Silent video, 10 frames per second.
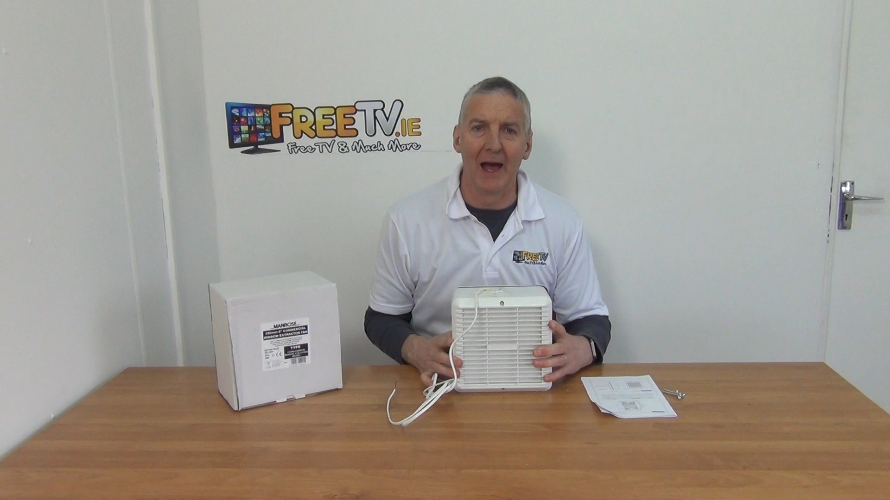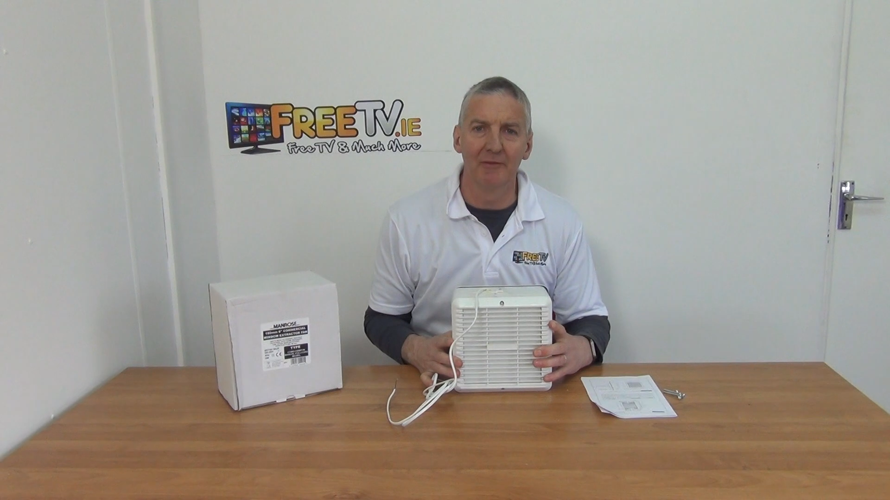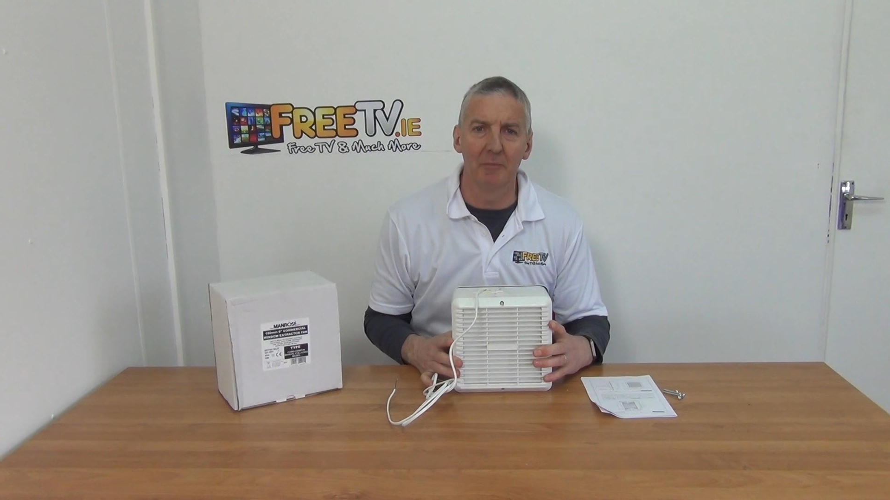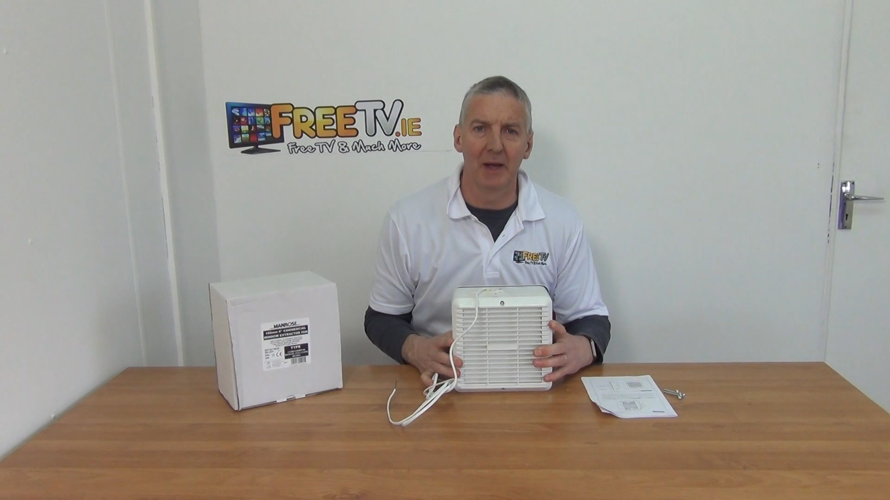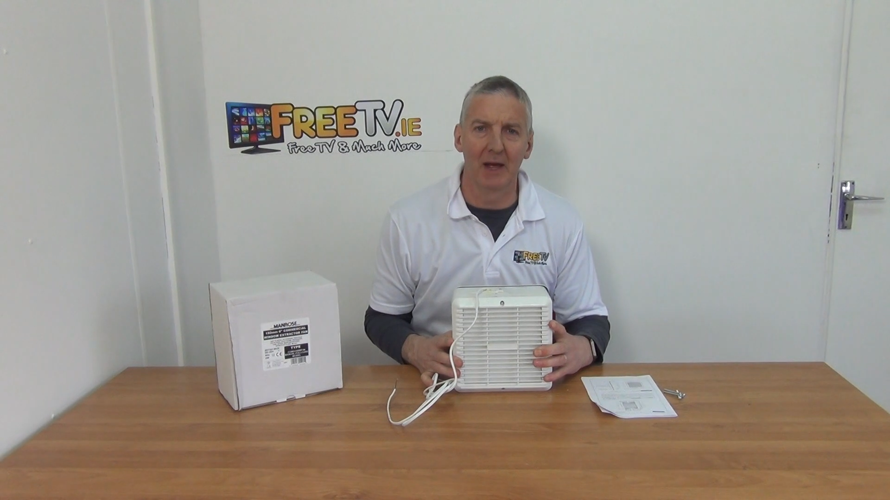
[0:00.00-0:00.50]

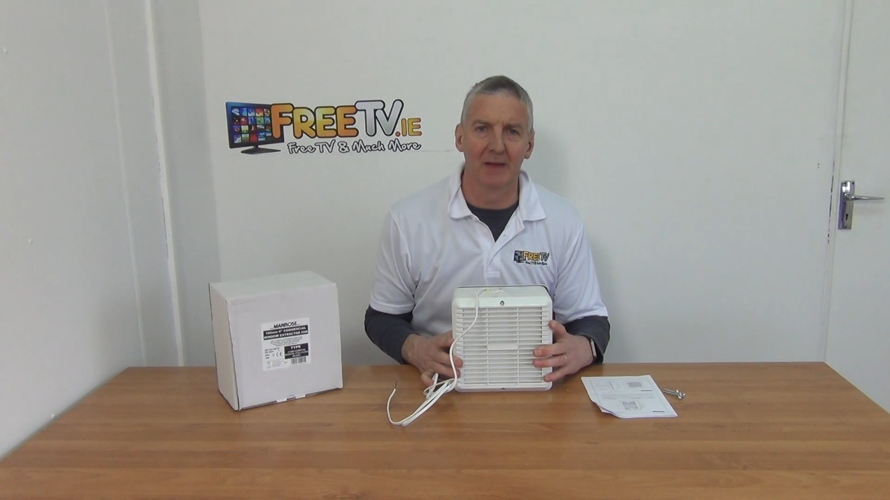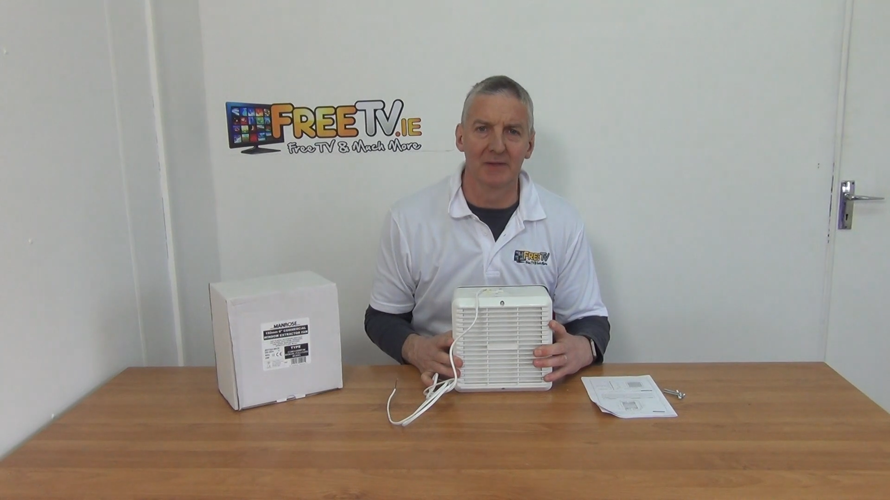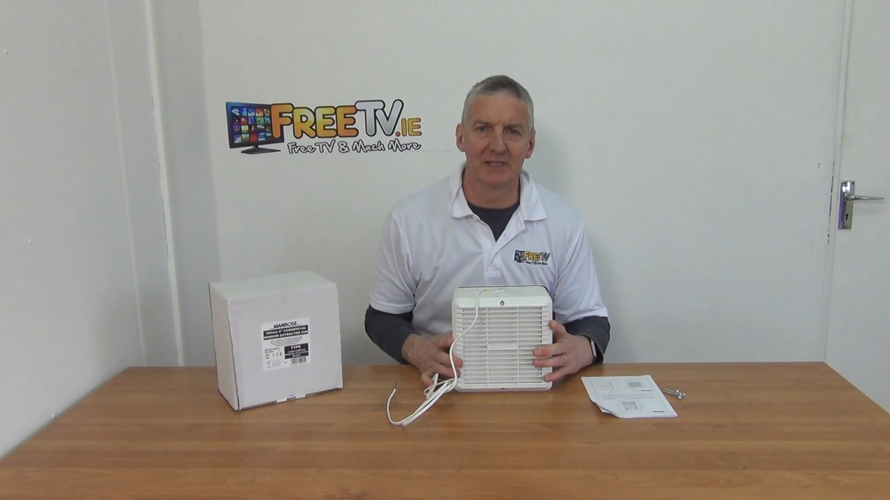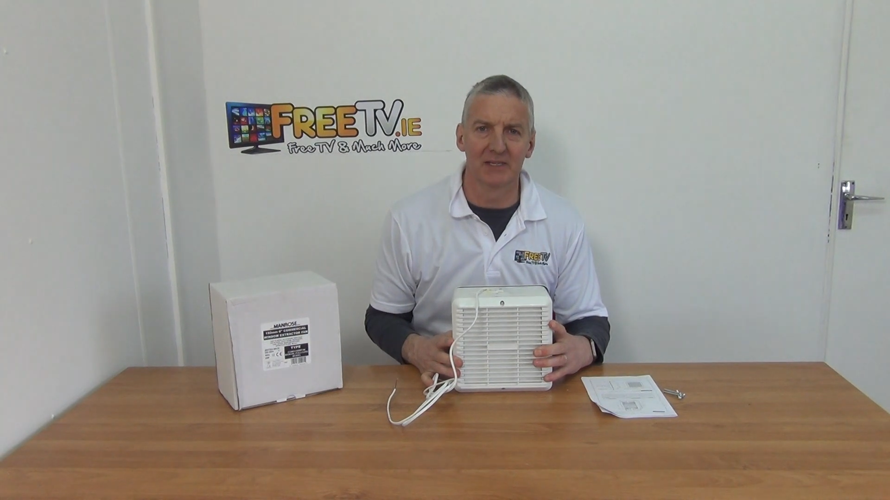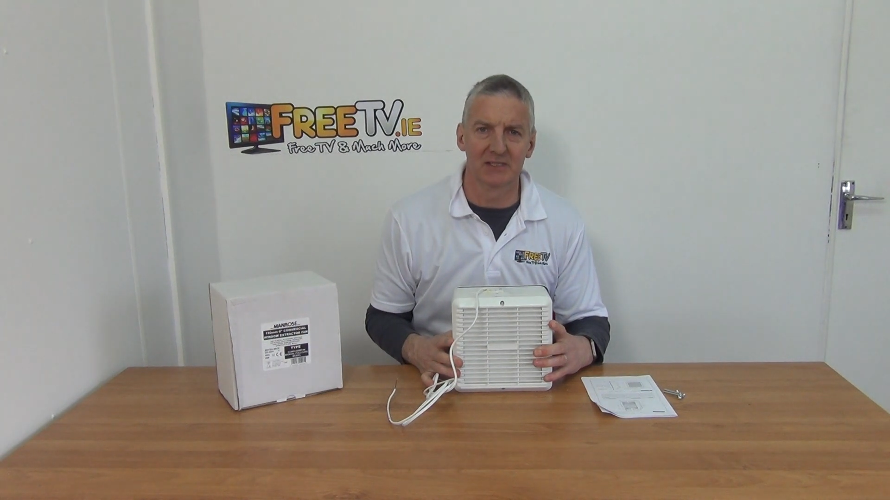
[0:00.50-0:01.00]
have in my hand
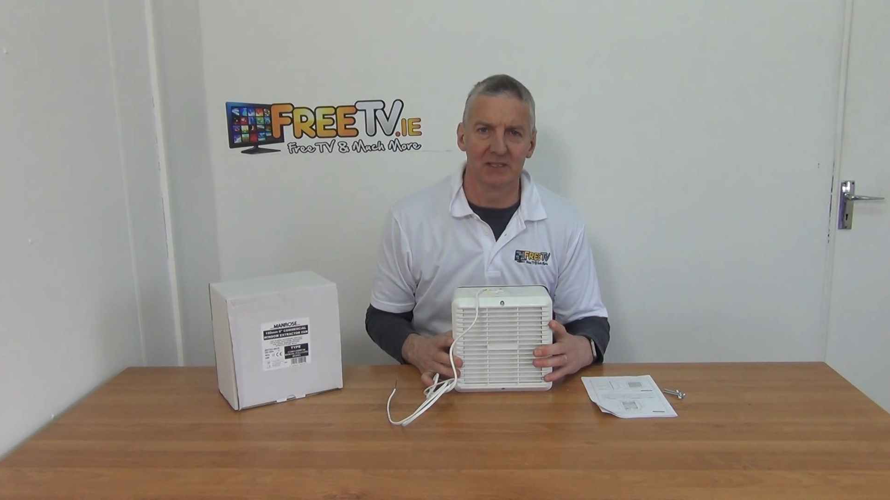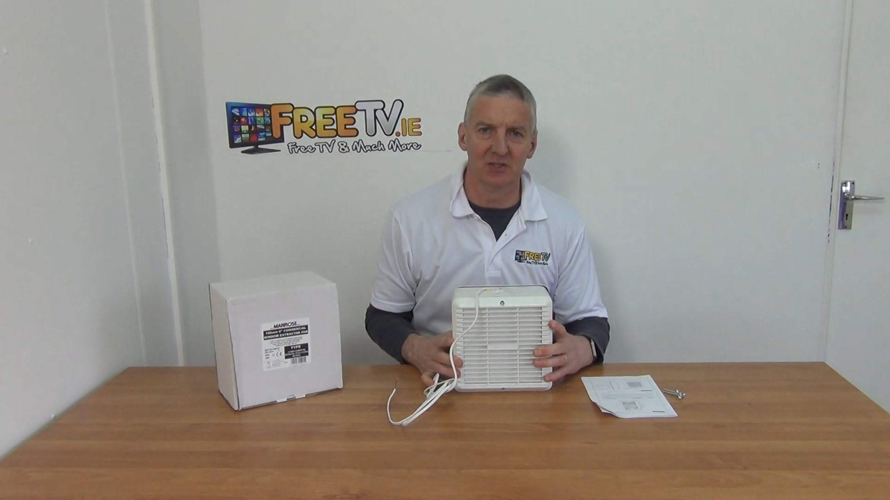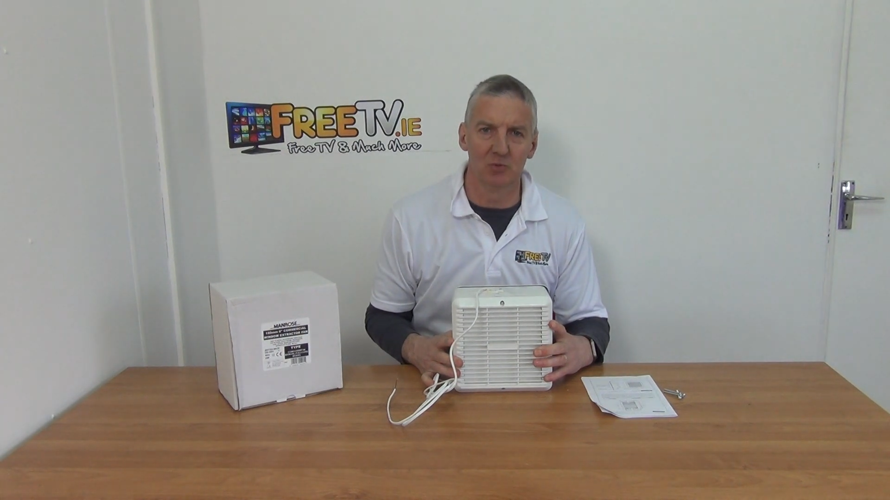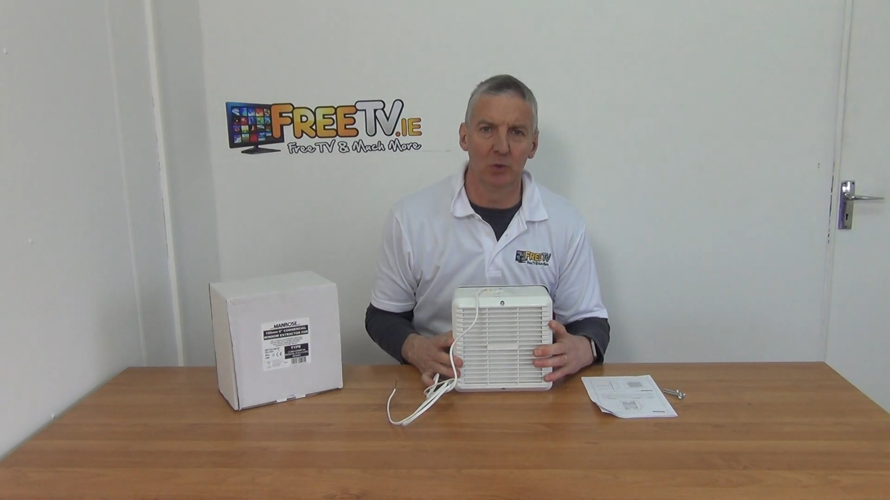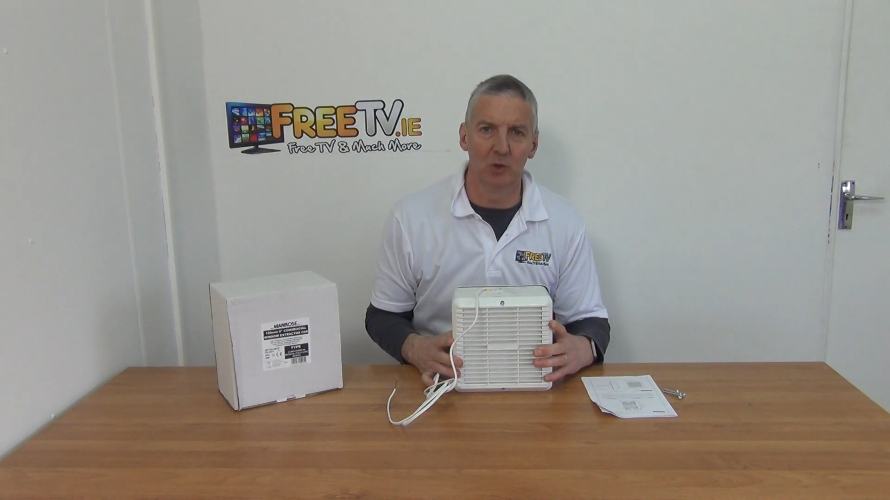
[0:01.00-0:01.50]
a
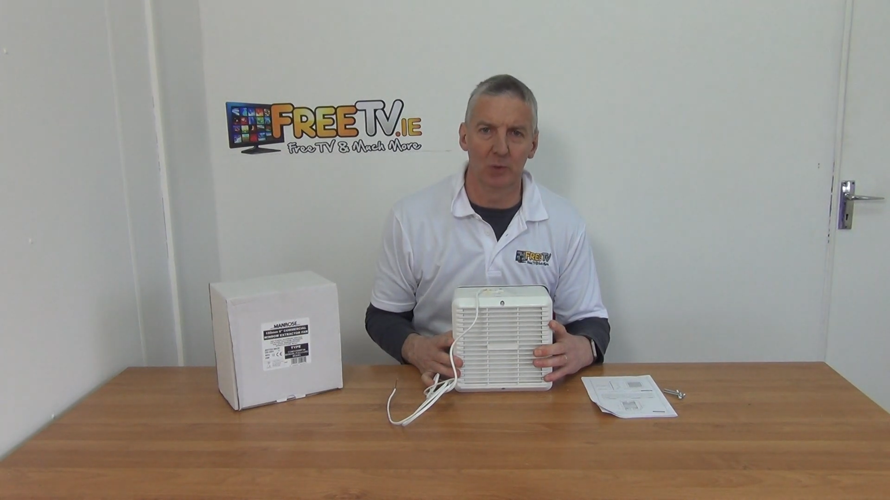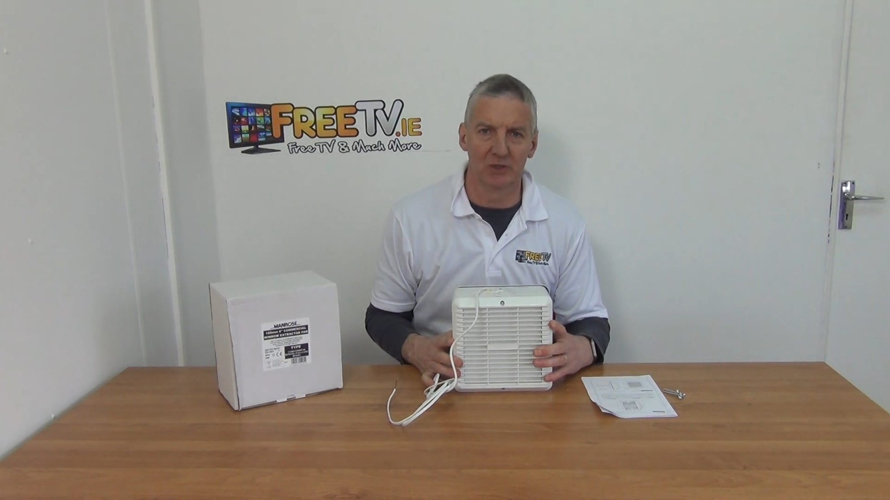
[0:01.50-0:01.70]
6-inch window